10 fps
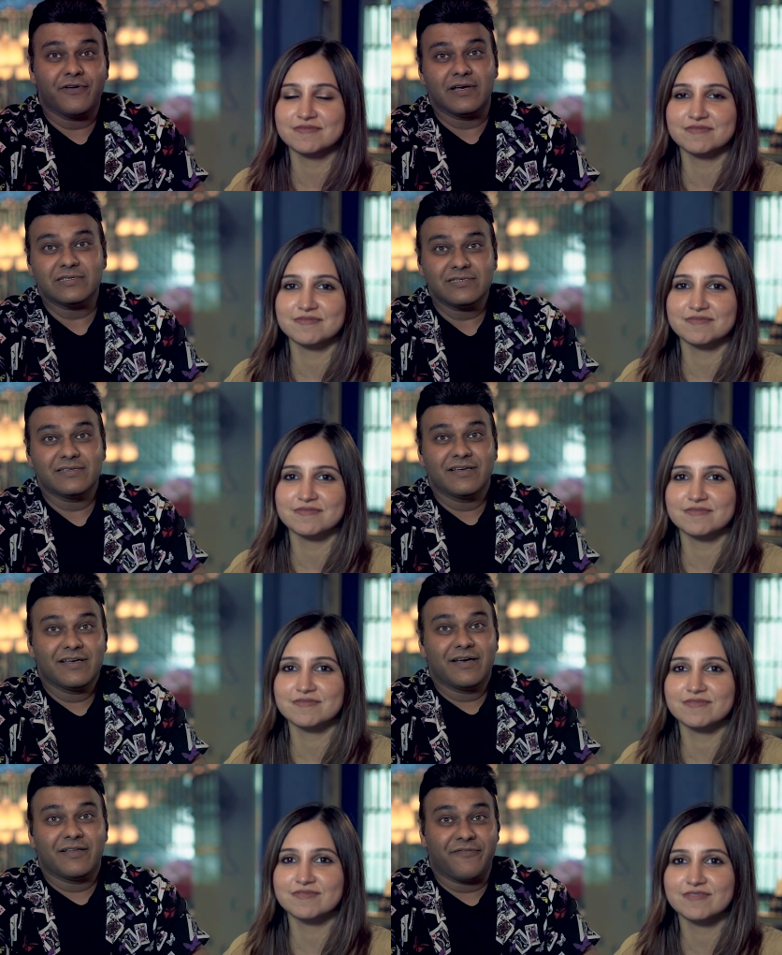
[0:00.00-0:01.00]
Speaker 1: for us,
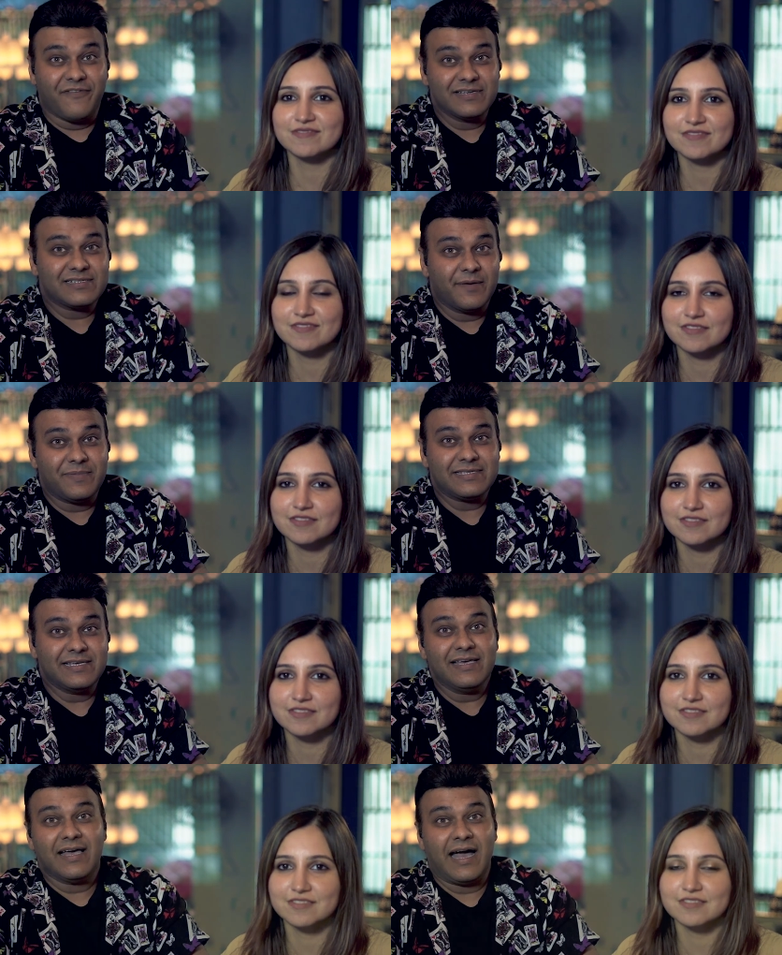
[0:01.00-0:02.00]
the first I P
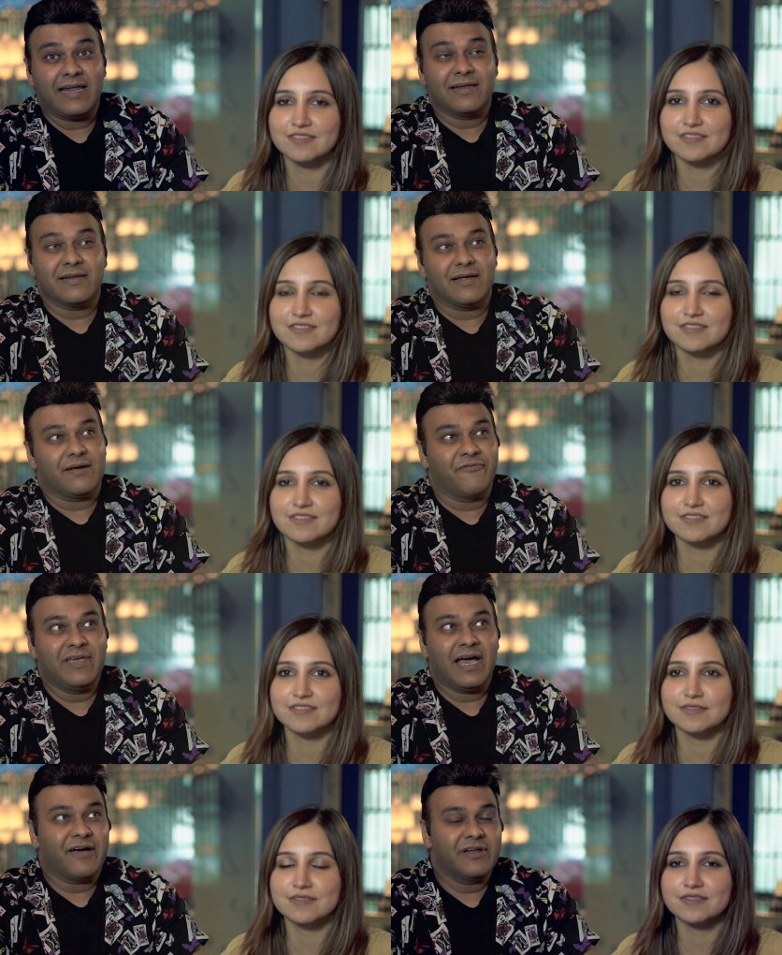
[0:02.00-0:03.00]
C, and
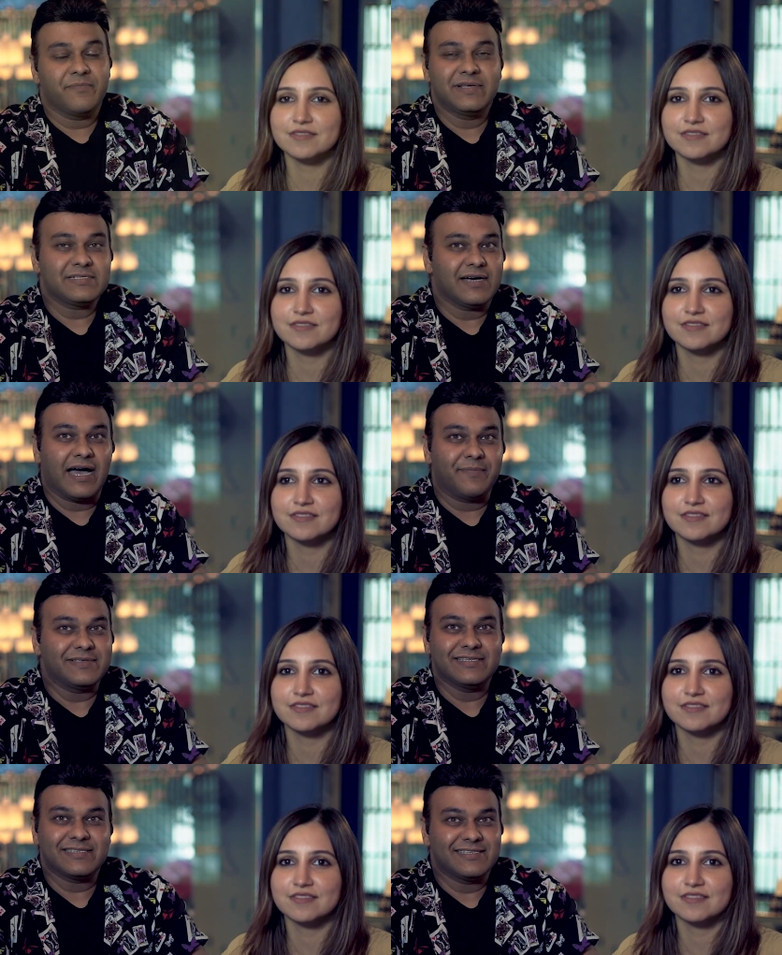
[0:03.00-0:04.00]
we haven't missed an I
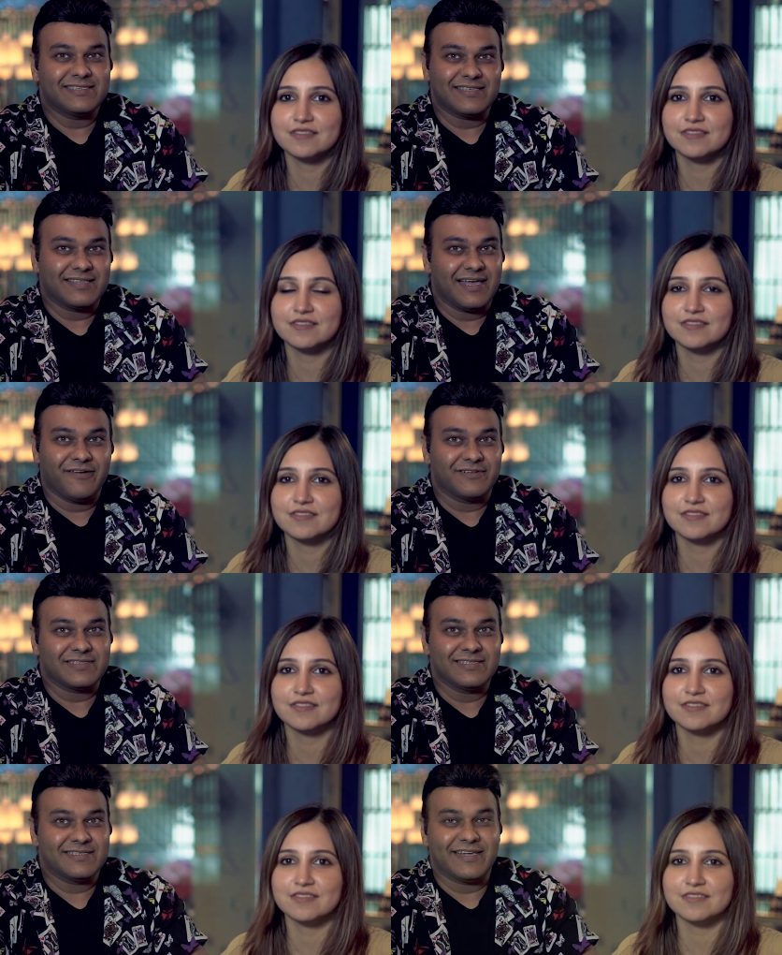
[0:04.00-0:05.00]
P C since ever
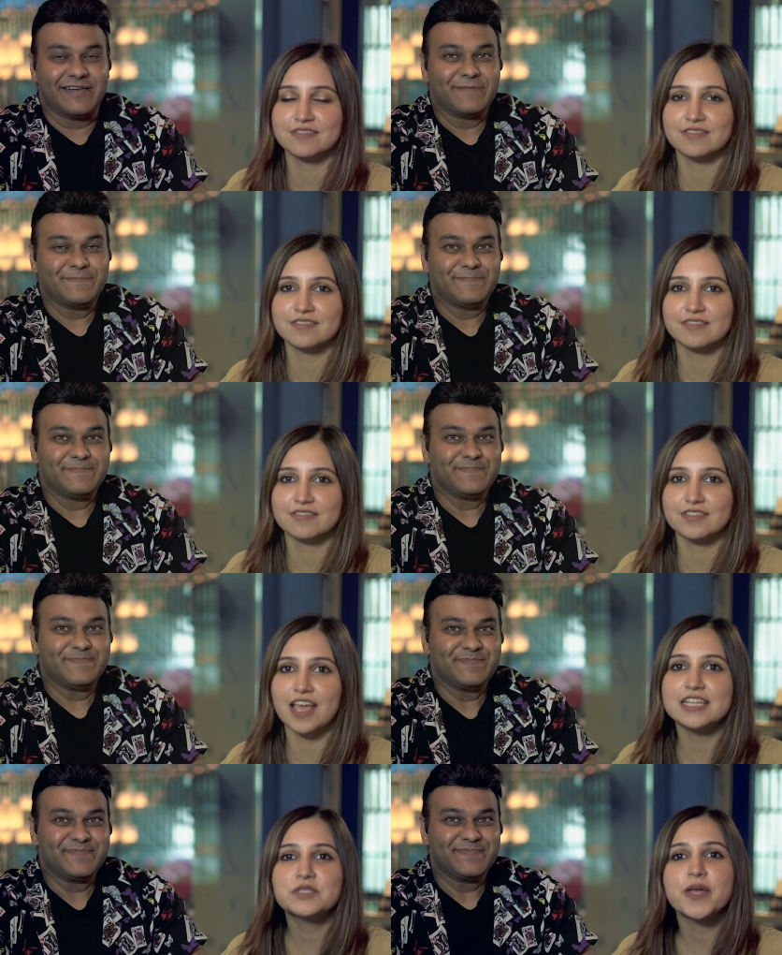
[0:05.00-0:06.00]
since then.
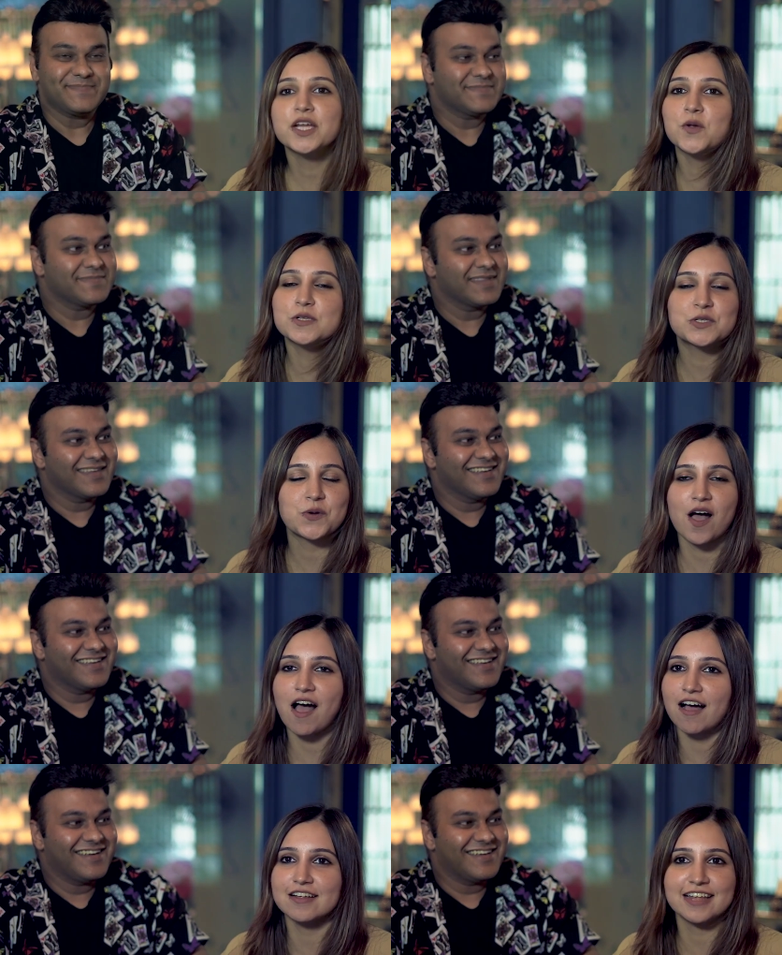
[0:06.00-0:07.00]
Speaker 2: Yeah, it's very close to our
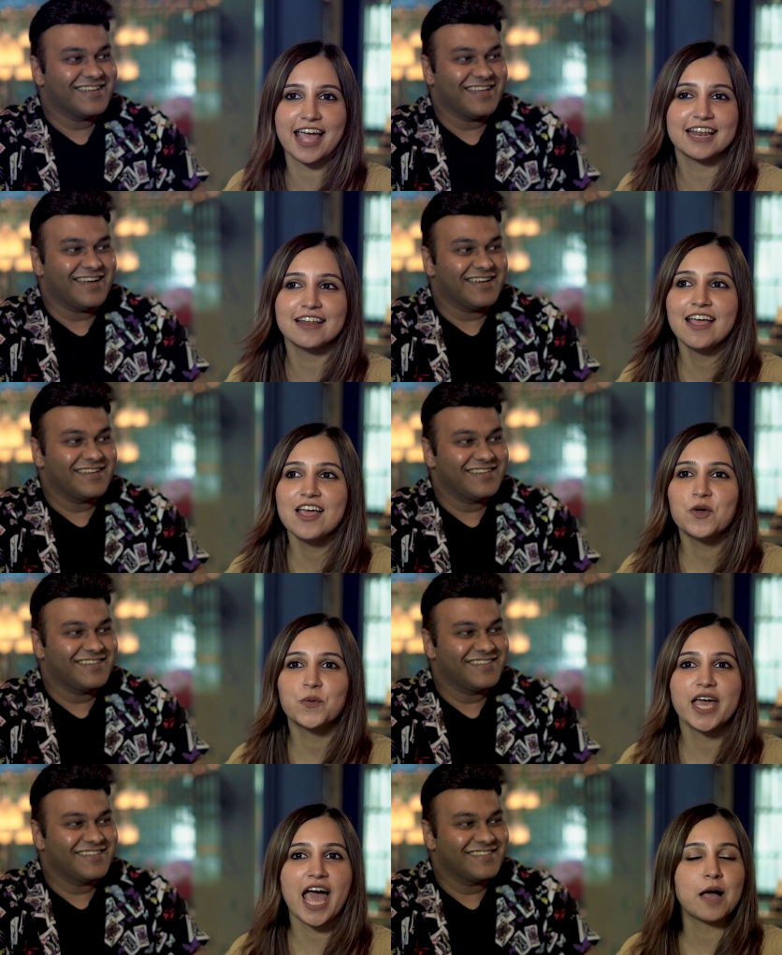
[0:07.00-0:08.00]
heart
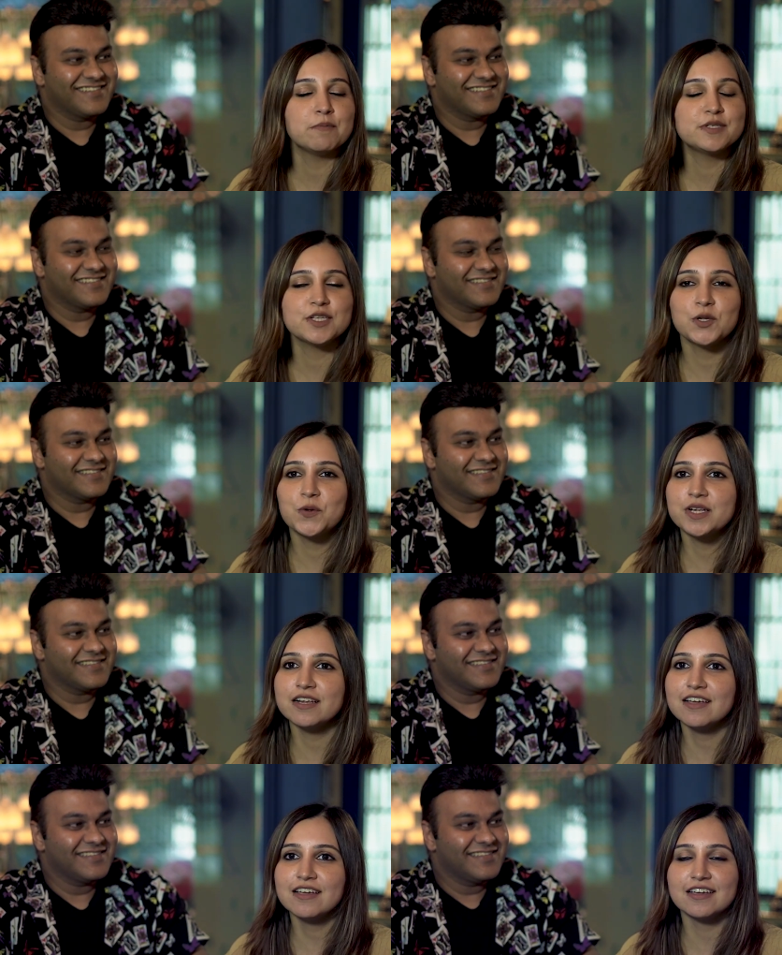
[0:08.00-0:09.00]
and we
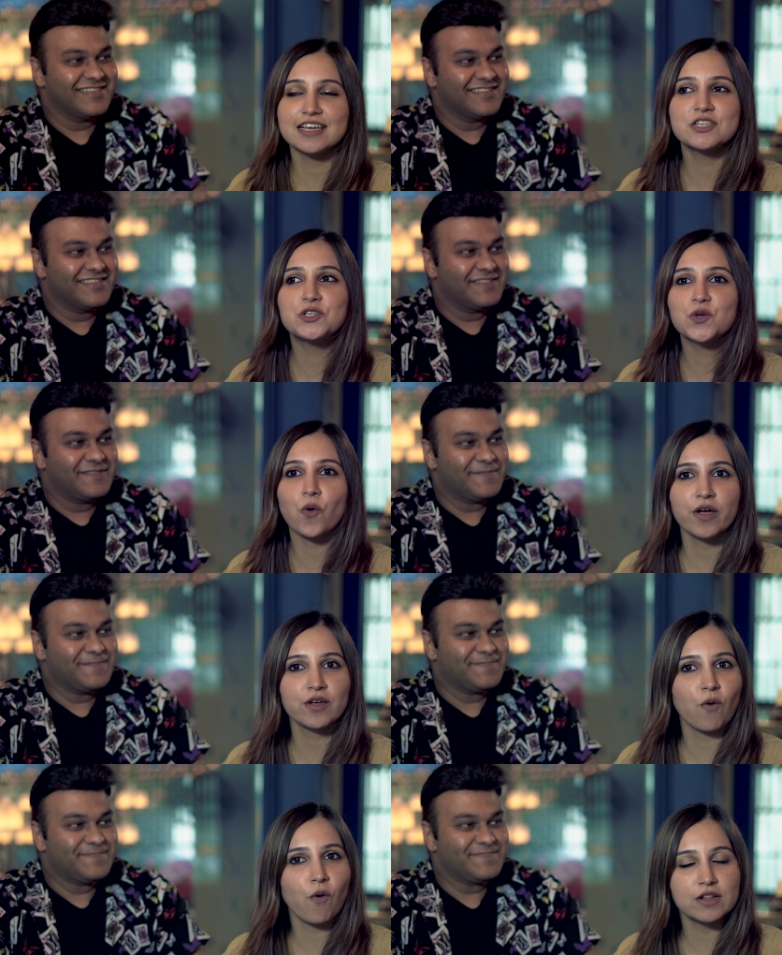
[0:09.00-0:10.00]
absolutely
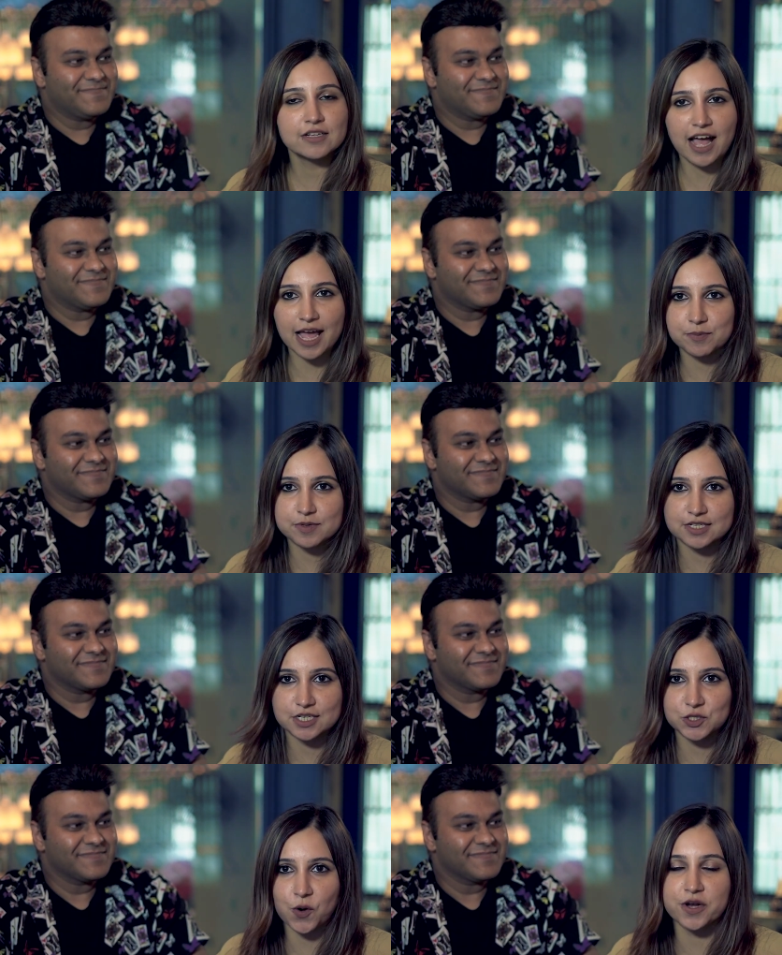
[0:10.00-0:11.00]
enjoy all the I P
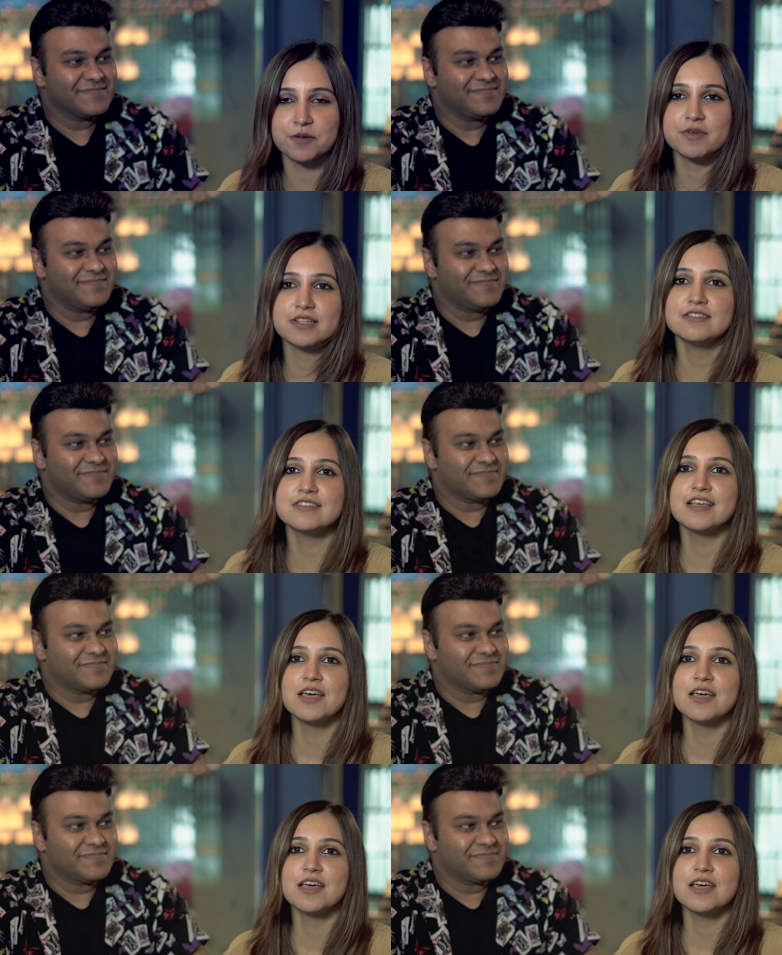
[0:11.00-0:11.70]
C tournaments